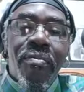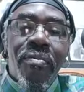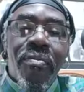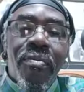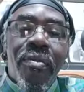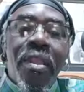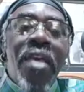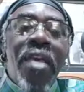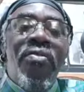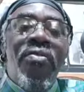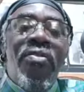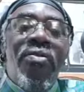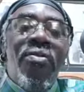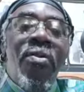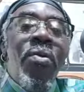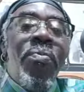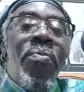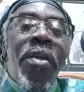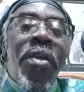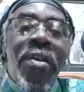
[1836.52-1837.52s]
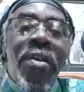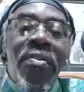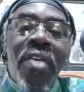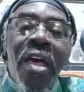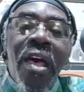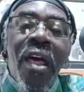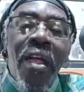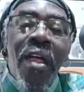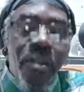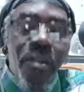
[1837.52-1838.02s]
They're stupid as
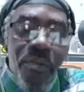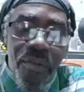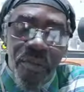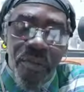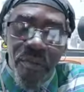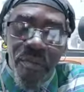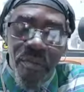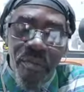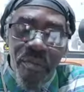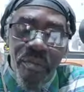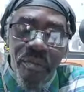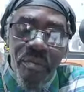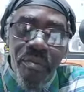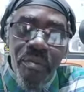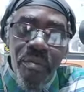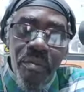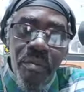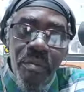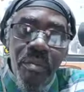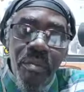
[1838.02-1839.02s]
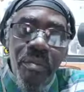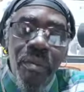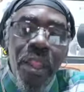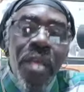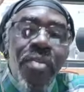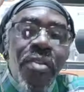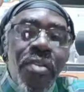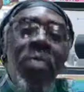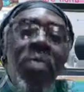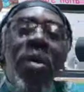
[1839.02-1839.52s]
hell.
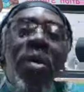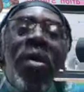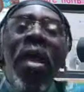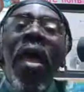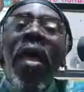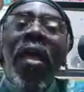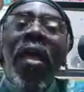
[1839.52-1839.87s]
Like they want to act